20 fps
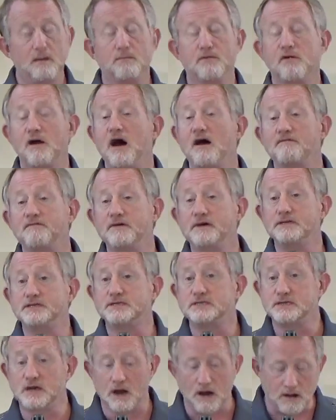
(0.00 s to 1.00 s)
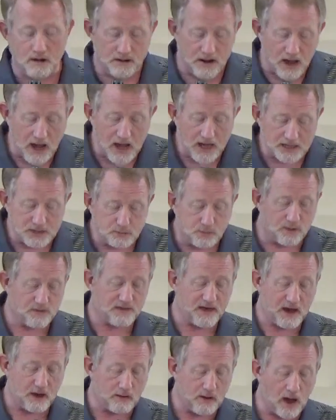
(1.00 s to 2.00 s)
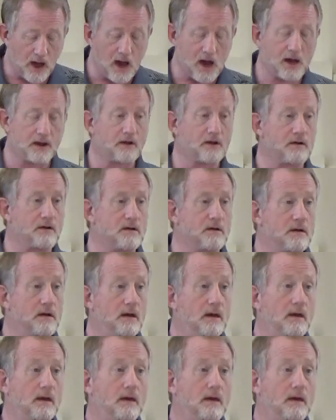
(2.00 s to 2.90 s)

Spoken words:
prophets are not without honor